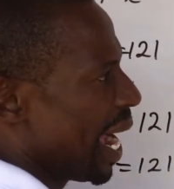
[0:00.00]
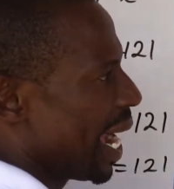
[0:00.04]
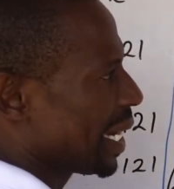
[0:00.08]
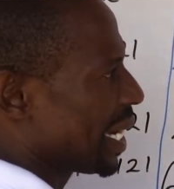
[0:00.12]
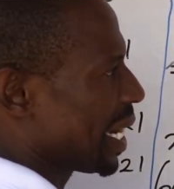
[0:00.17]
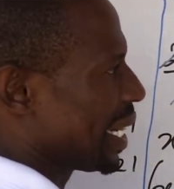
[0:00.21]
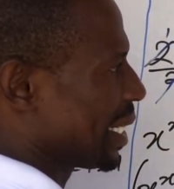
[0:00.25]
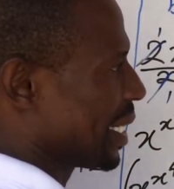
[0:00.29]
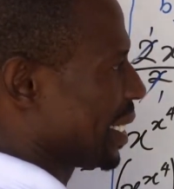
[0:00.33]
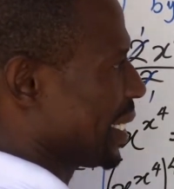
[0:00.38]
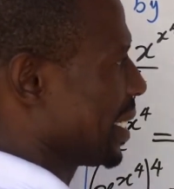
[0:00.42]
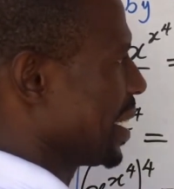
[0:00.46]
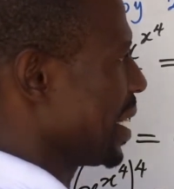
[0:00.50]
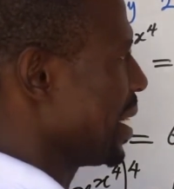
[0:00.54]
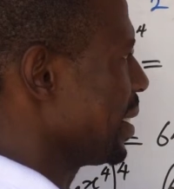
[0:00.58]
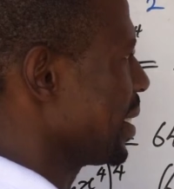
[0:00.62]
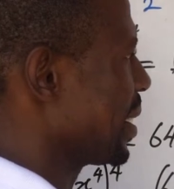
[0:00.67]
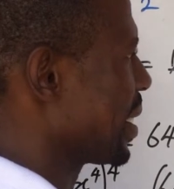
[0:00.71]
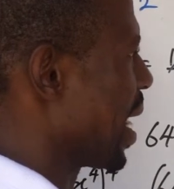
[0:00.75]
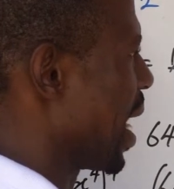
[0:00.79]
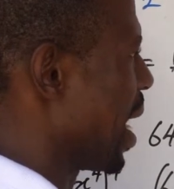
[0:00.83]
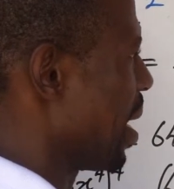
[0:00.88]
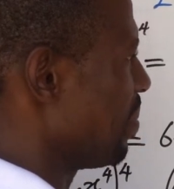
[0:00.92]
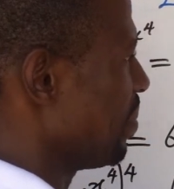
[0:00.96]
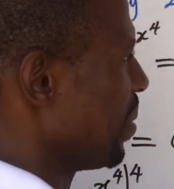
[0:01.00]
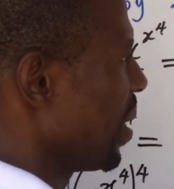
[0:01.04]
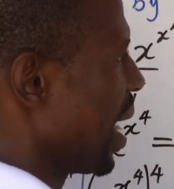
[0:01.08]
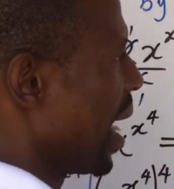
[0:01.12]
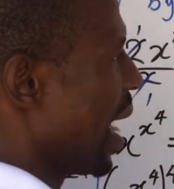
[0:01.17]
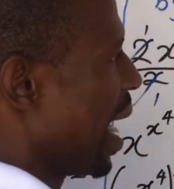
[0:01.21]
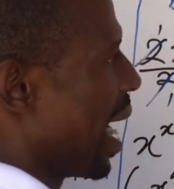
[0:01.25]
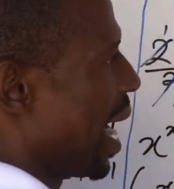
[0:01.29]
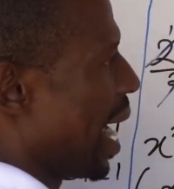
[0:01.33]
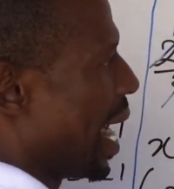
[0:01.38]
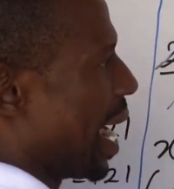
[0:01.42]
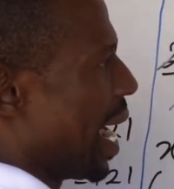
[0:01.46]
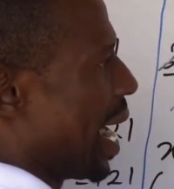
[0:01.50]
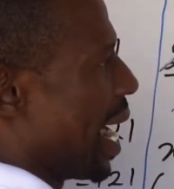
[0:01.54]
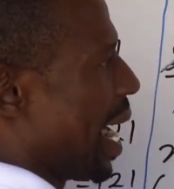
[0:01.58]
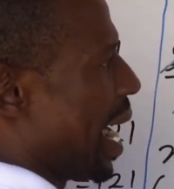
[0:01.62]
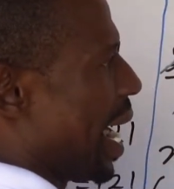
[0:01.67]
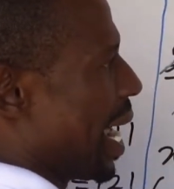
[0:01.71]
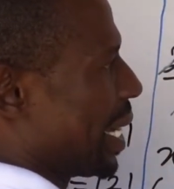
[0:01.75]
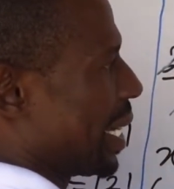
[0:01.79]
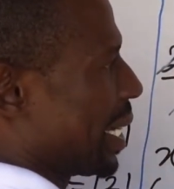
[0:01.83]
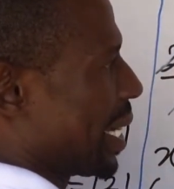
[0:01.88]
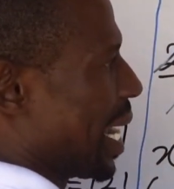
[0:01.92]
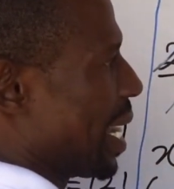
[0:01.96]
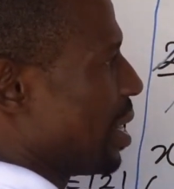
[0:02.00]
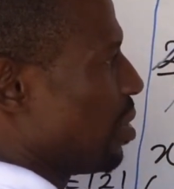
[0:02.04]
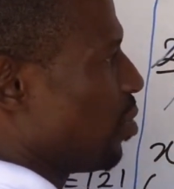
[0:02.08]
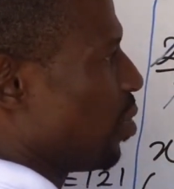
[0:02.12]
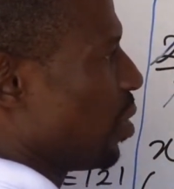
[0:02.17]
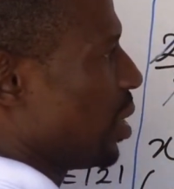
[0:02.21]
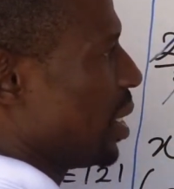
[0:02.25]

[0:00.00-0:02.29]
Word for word: And at the same time, I can